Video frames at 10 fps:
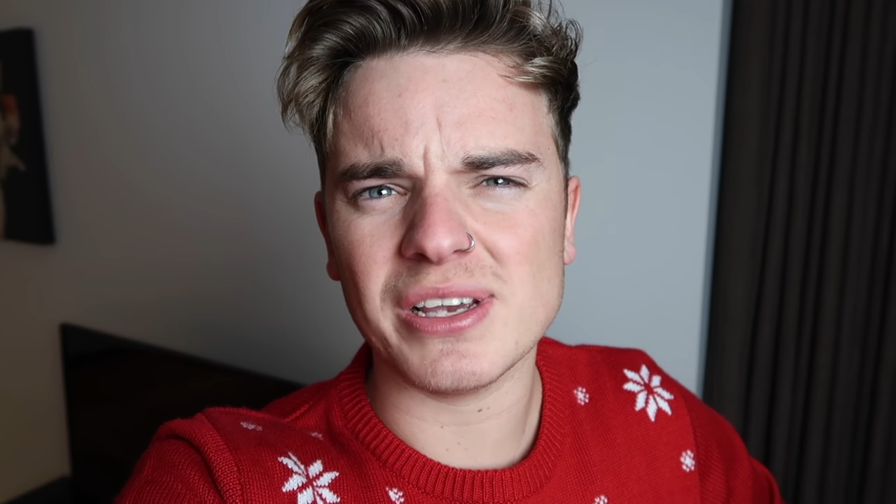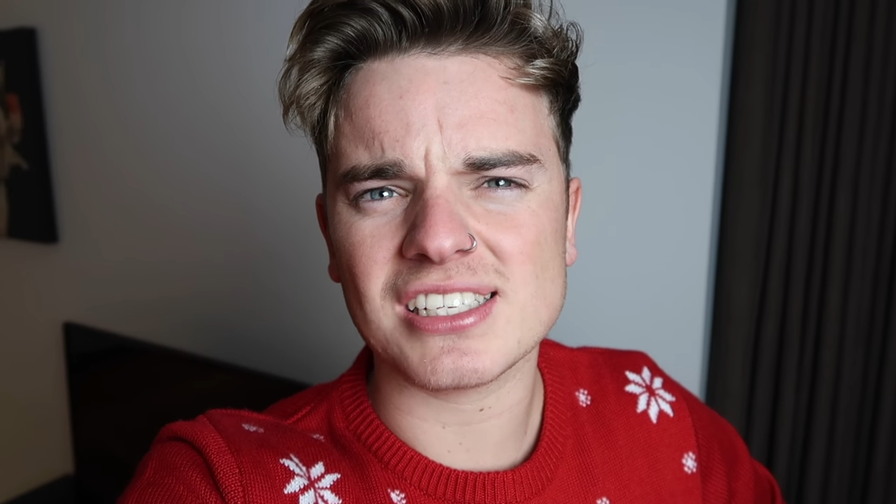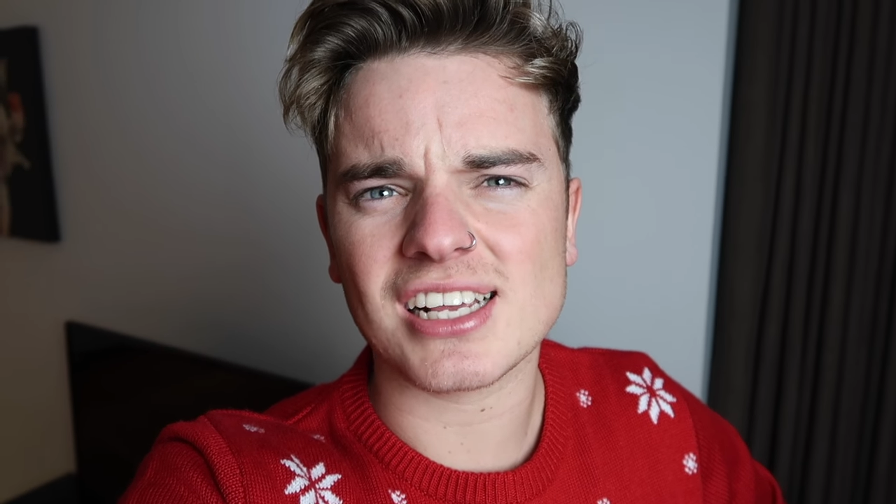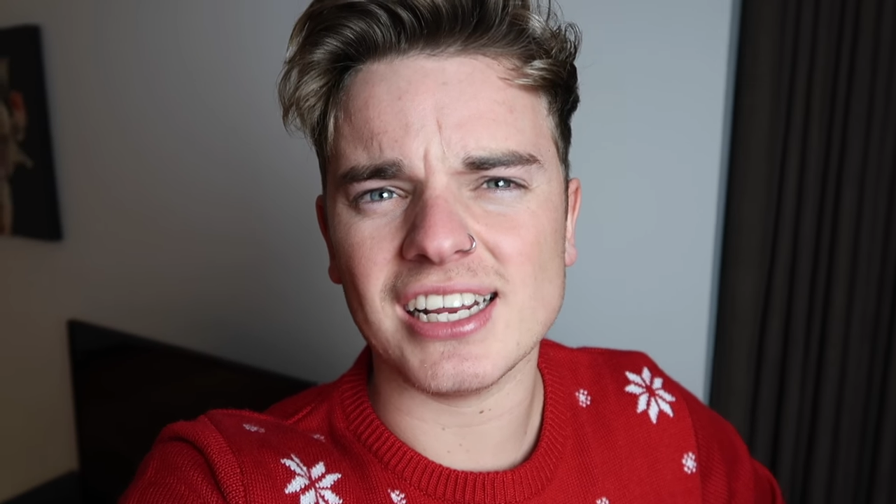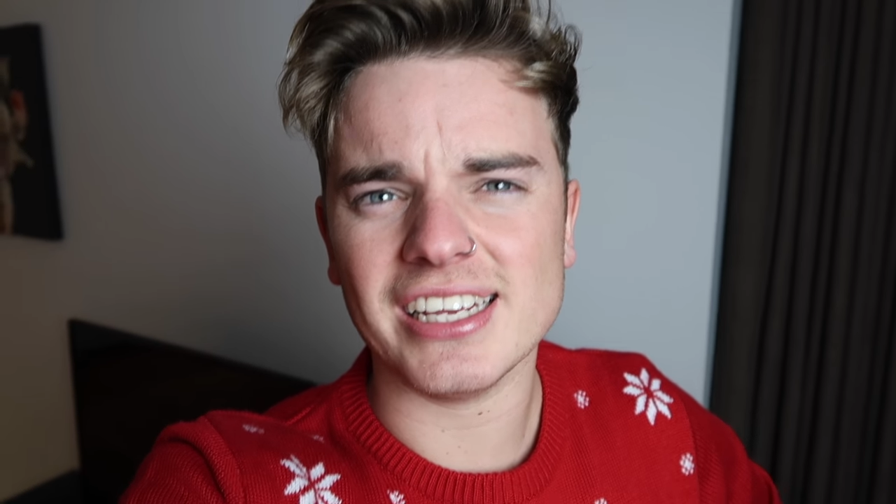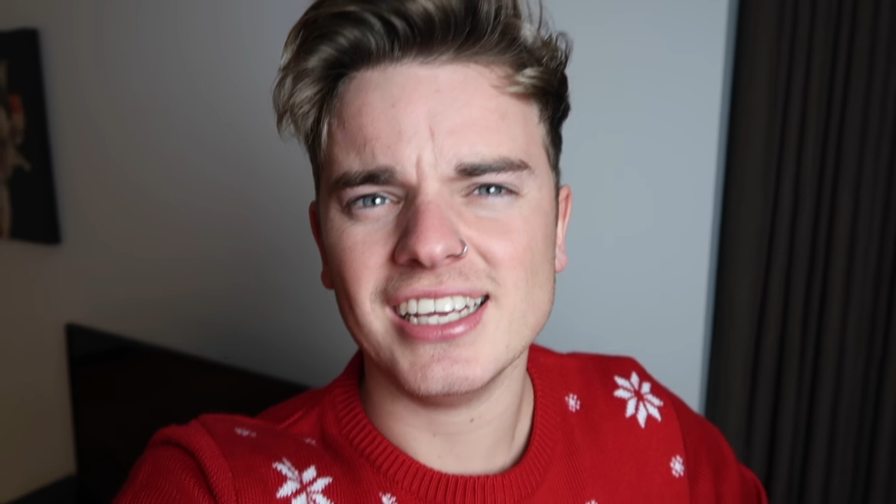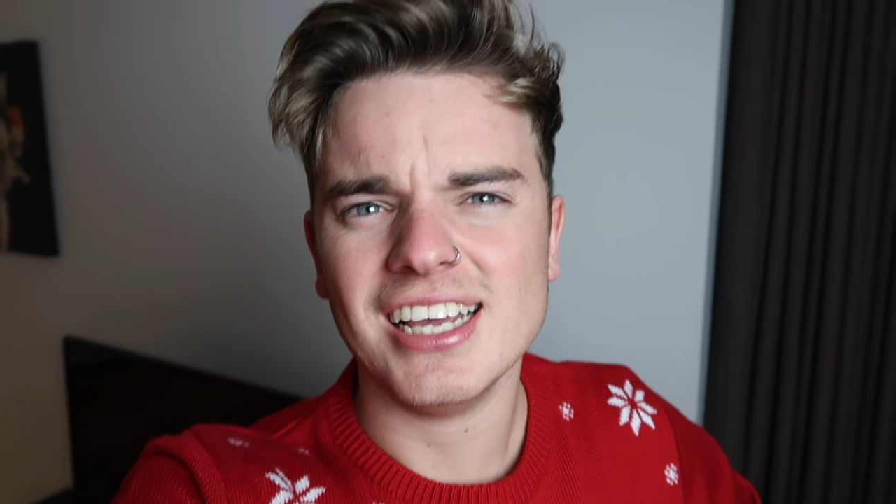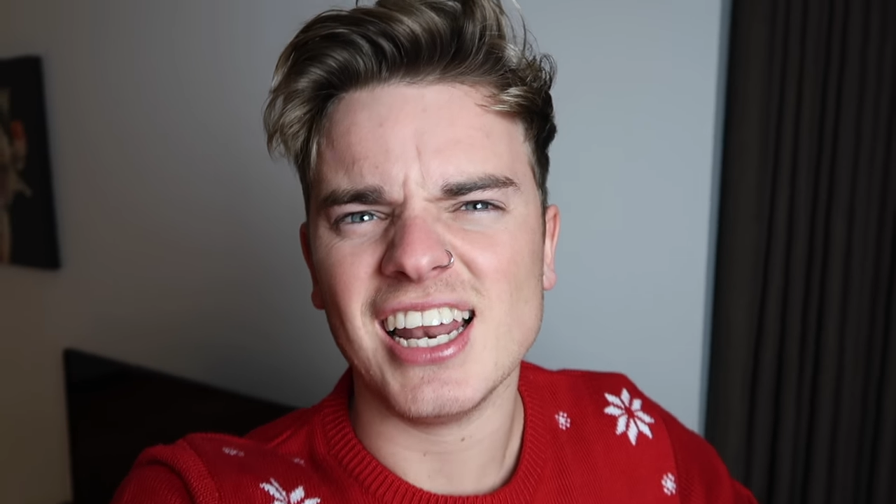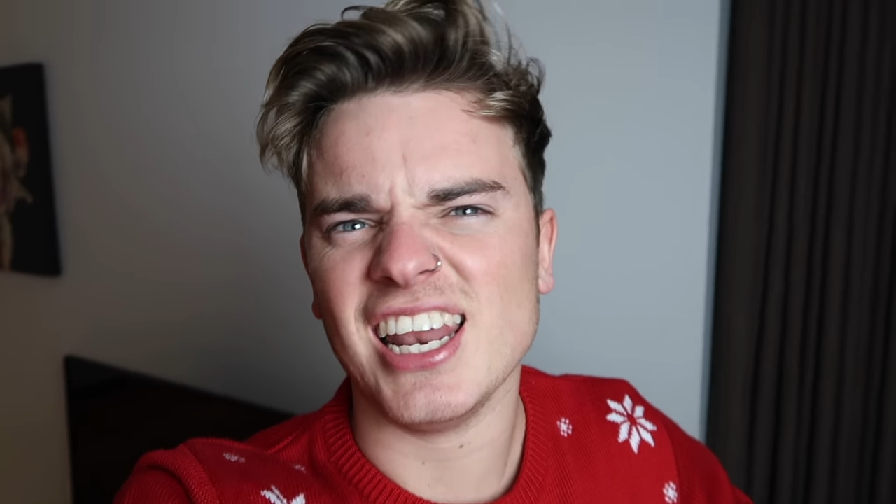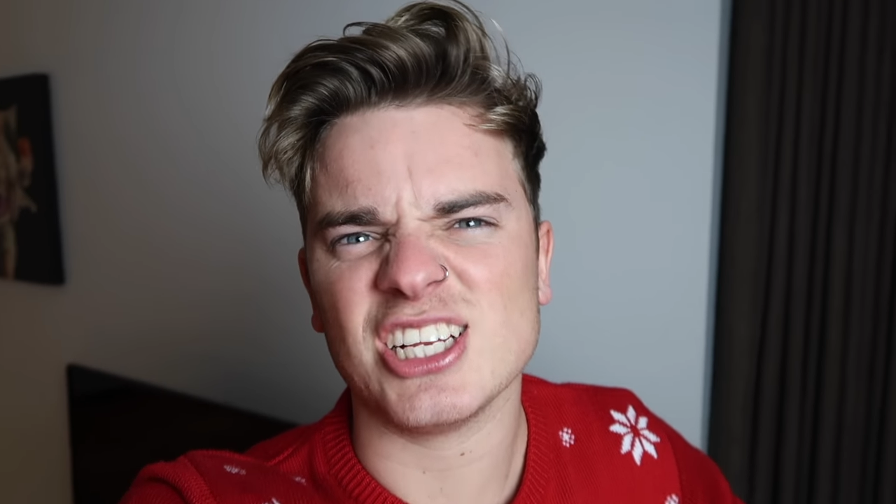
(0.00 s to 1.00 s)
basically
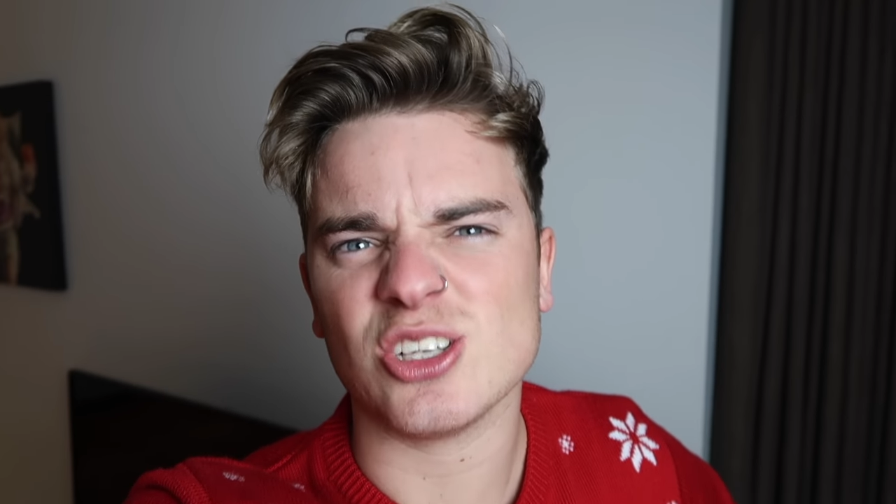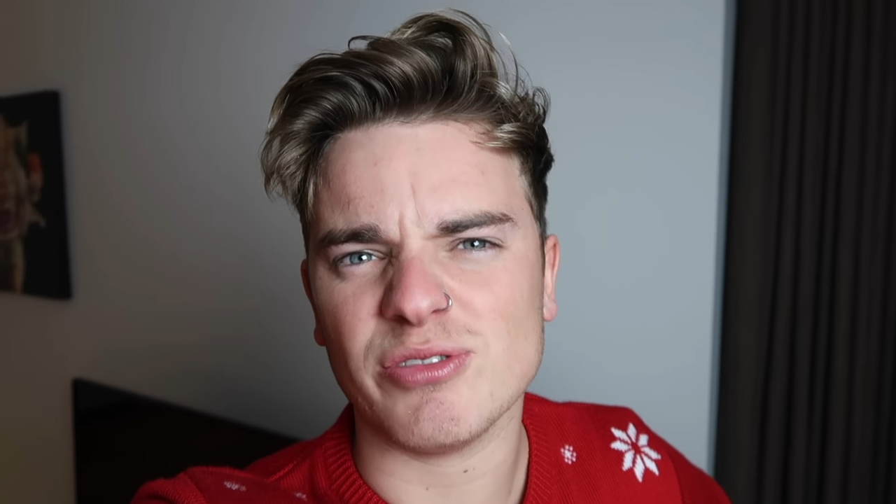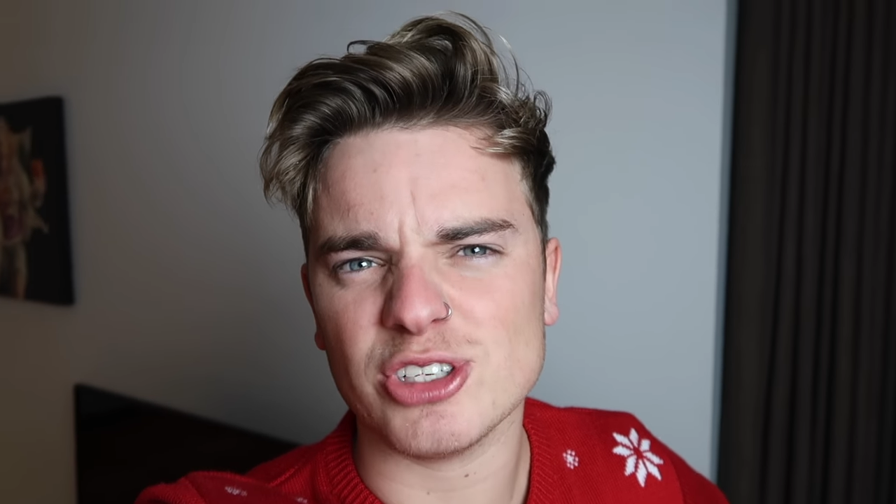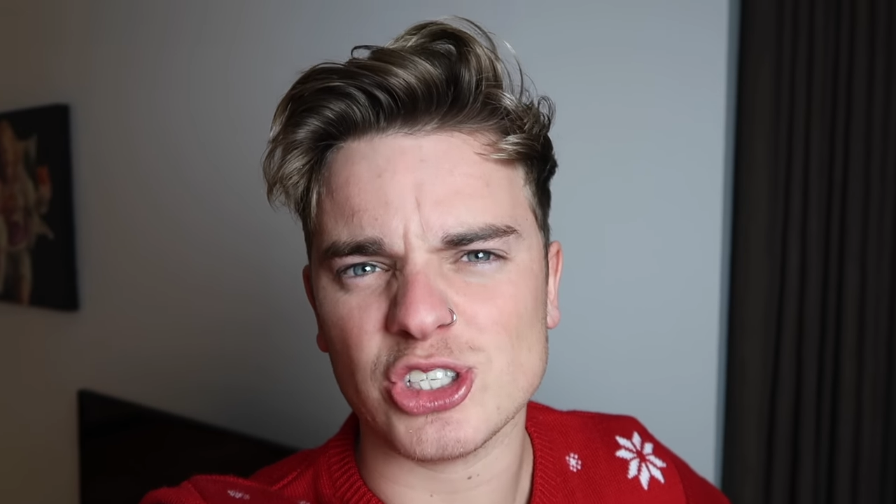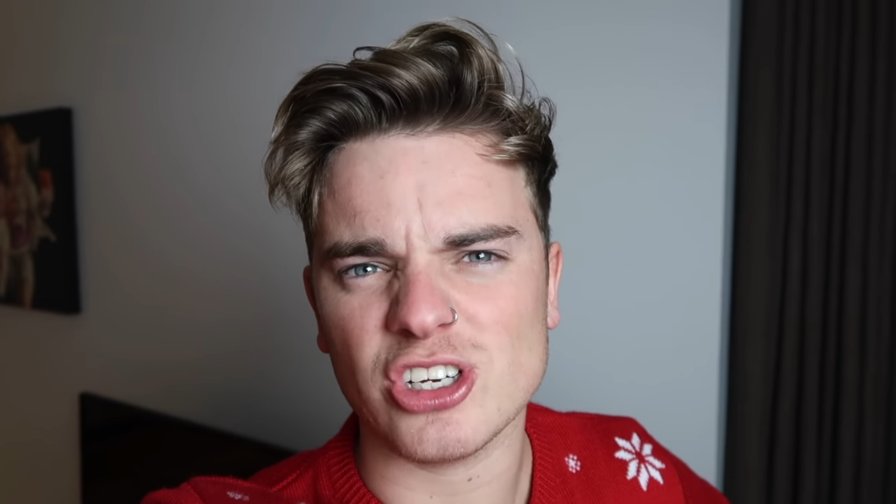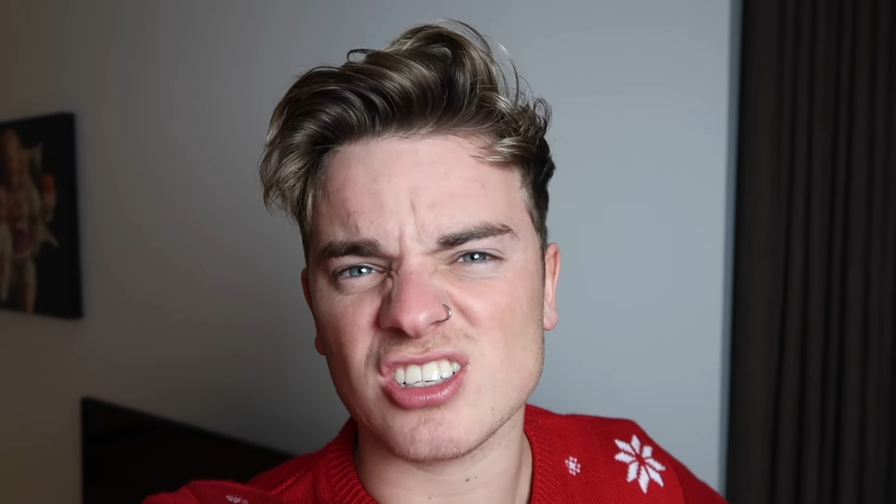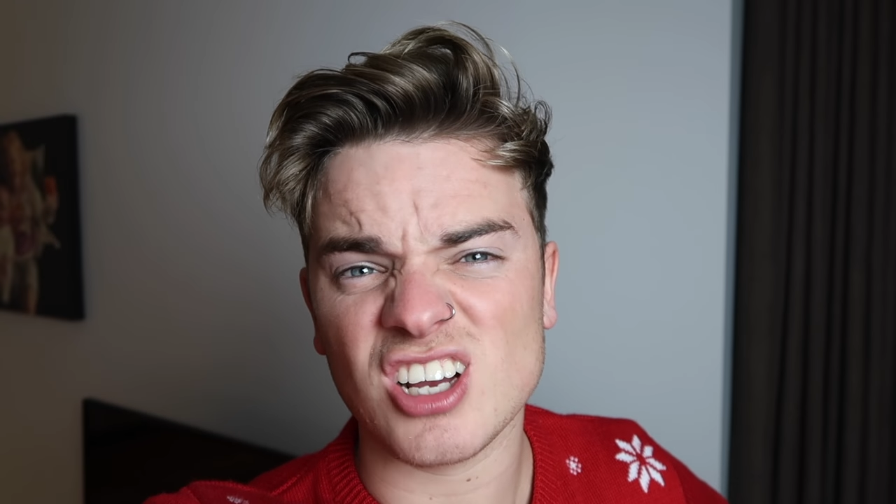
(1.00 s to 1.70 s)
licked off the sugar.